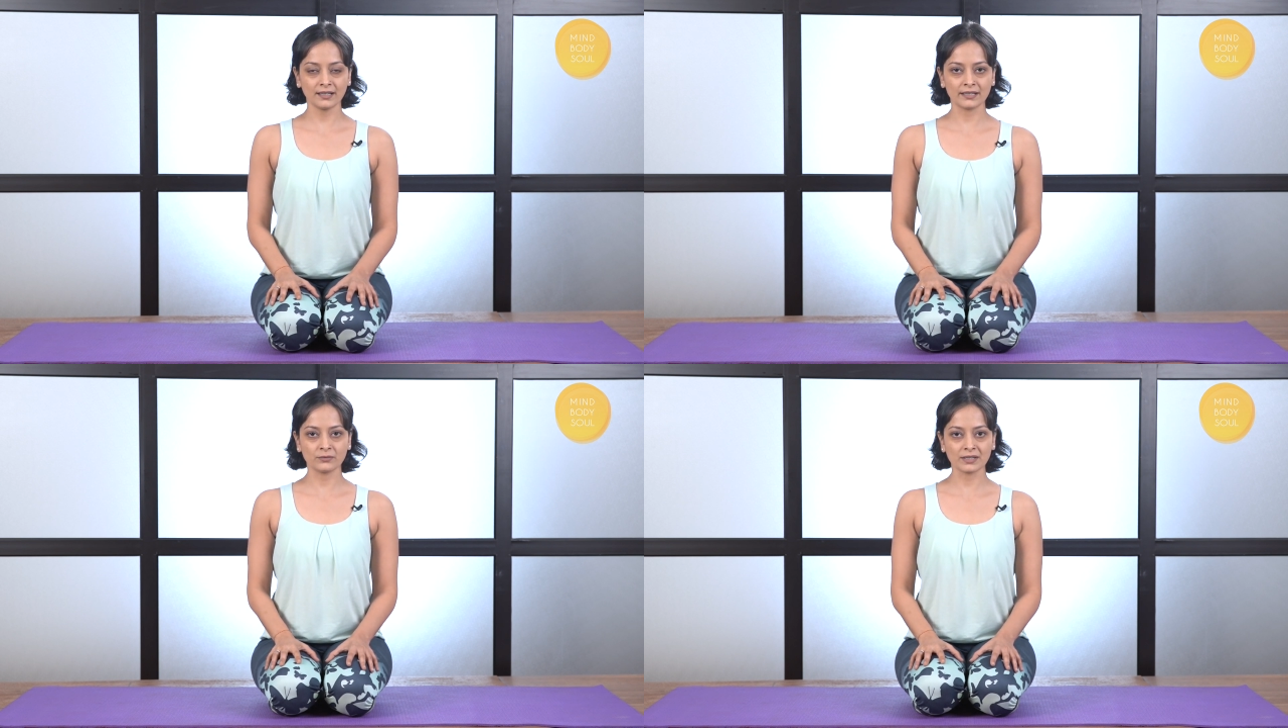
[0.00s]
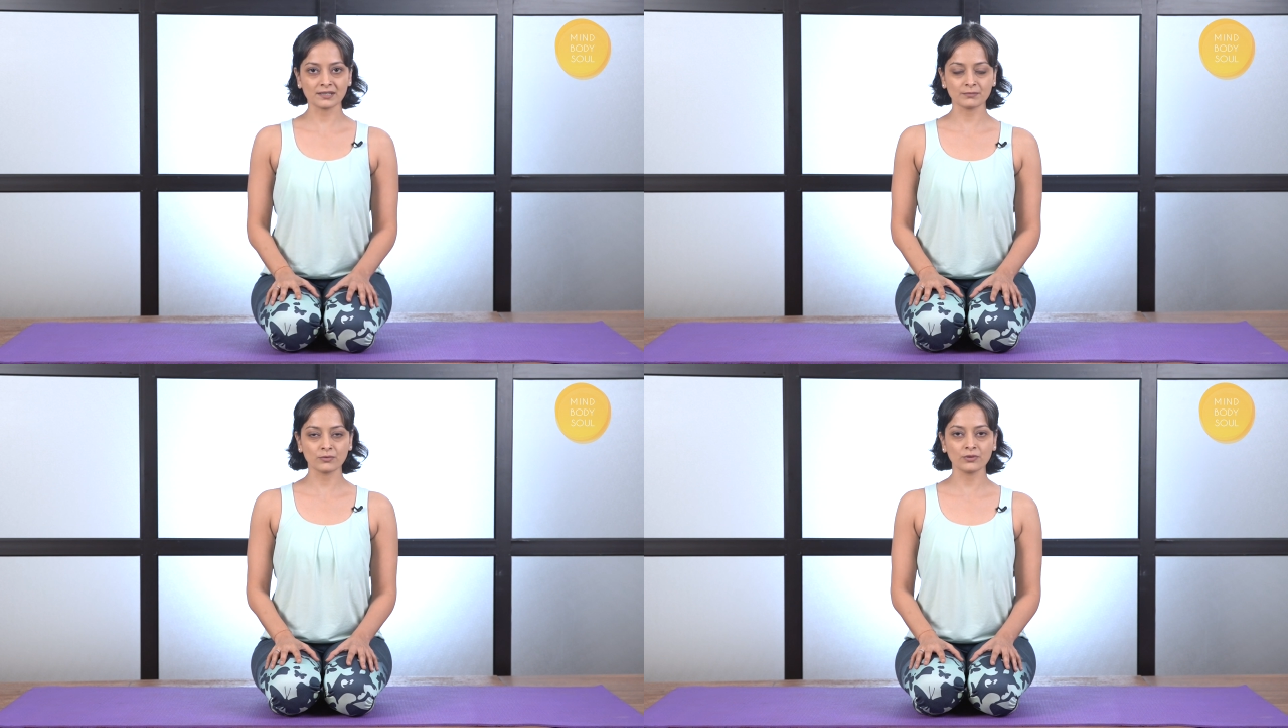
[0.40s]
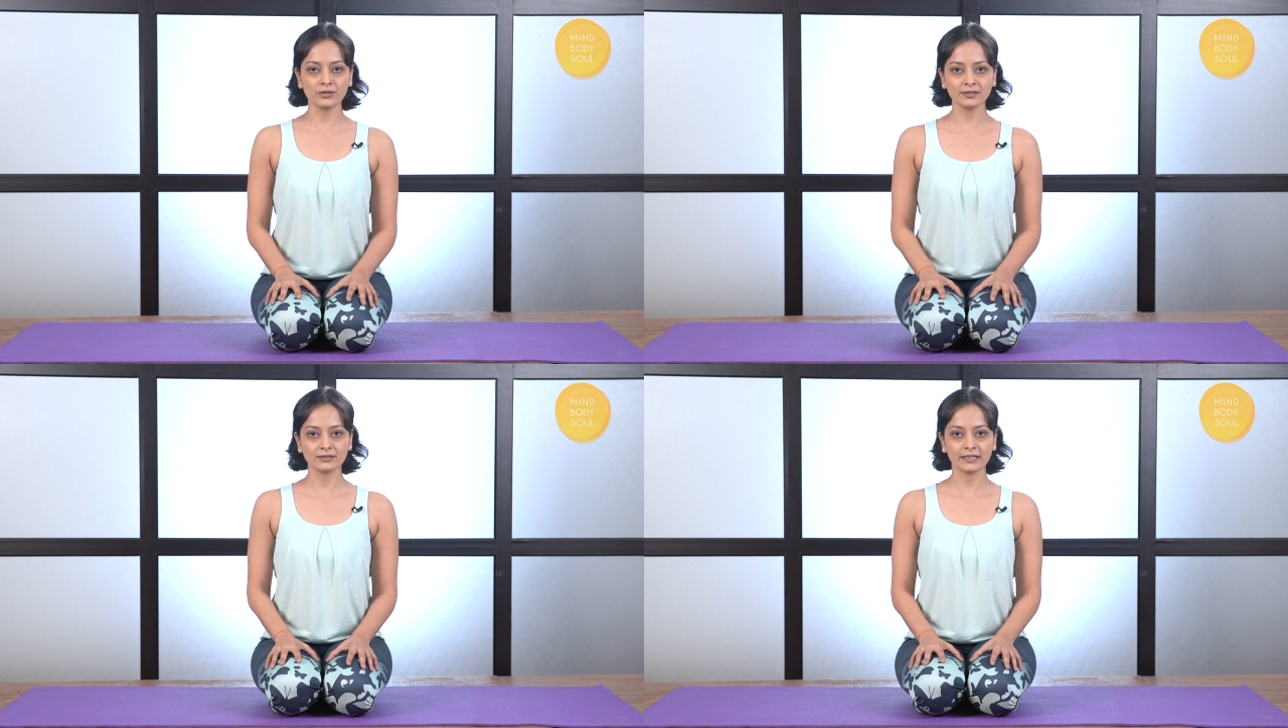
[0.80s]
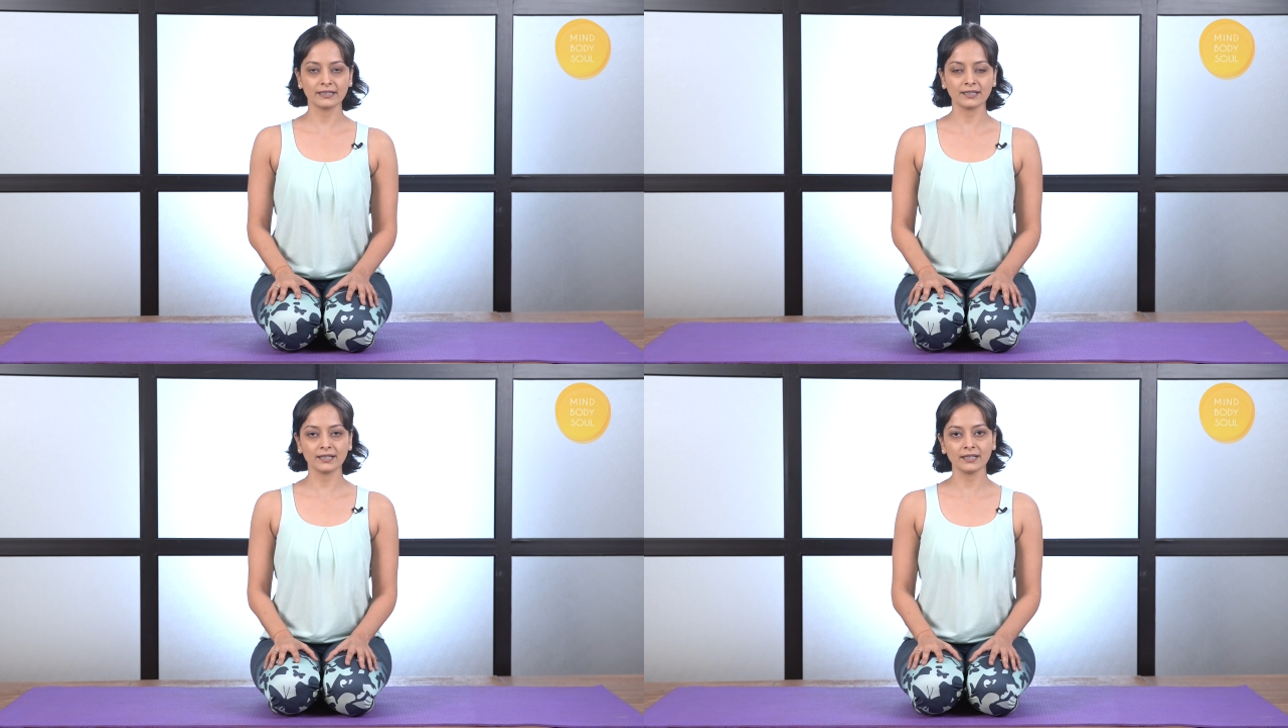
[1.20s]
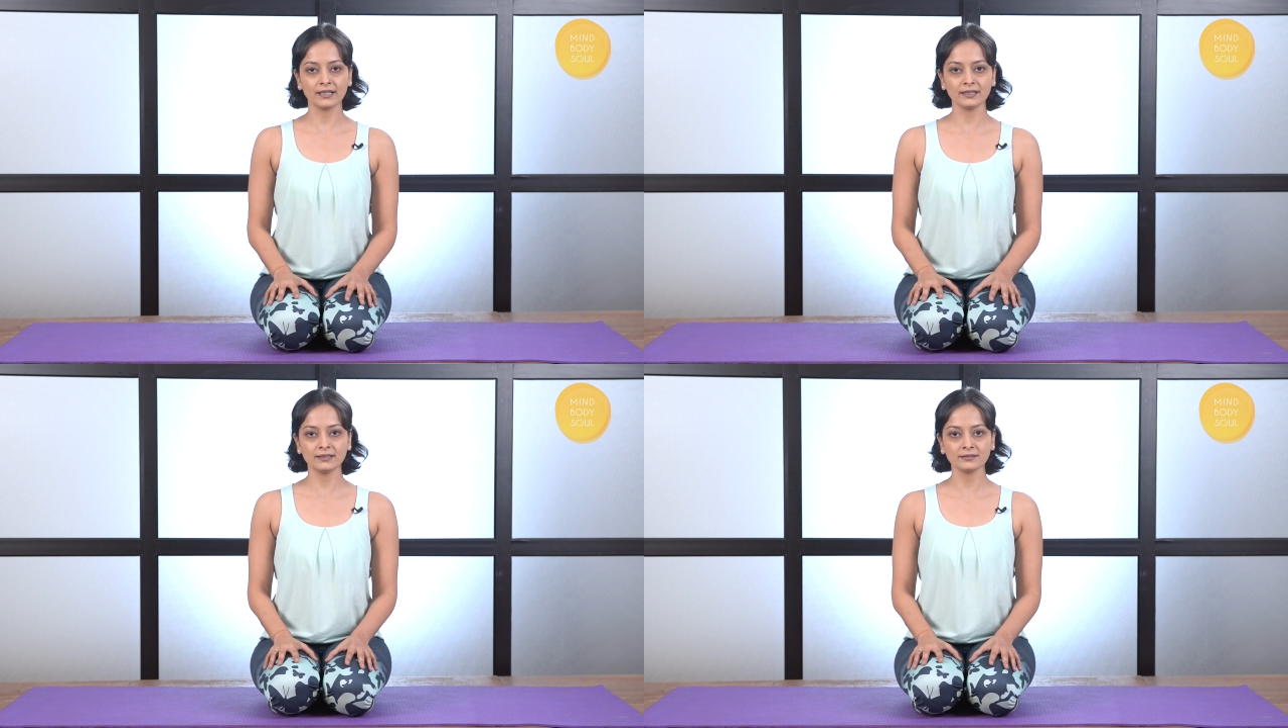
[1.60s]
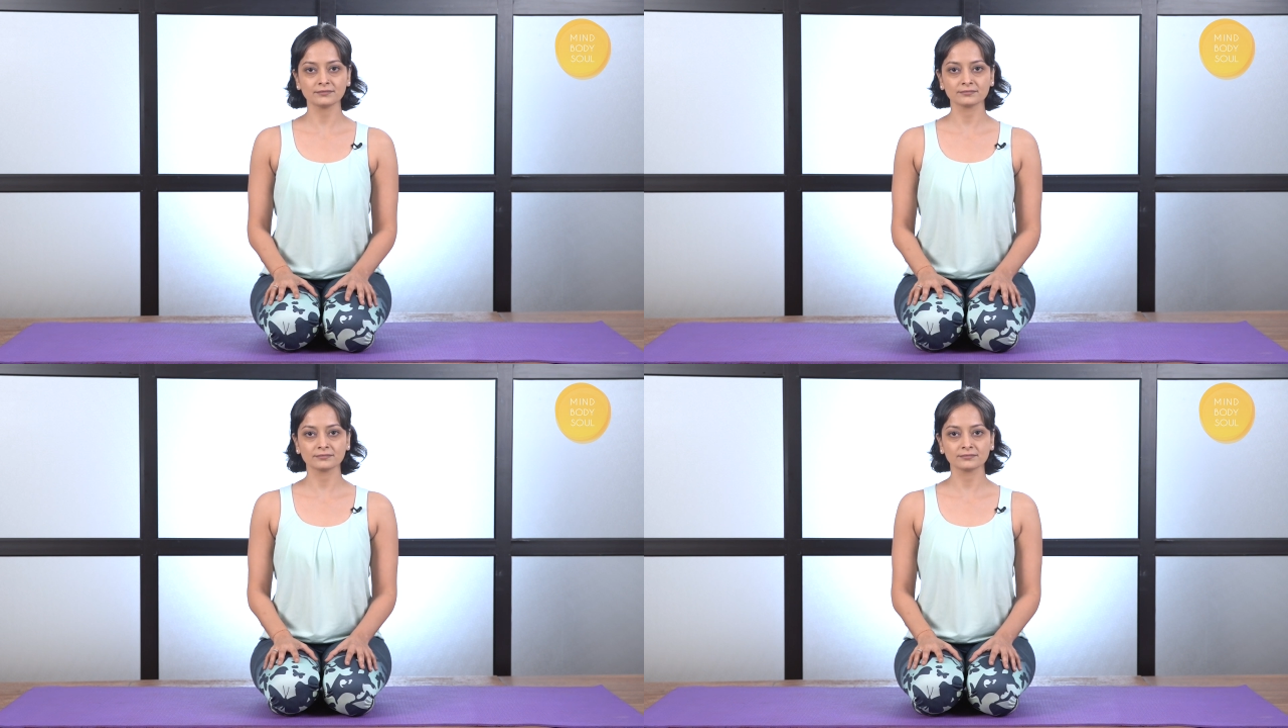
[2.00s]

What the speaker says: And once more, inhale.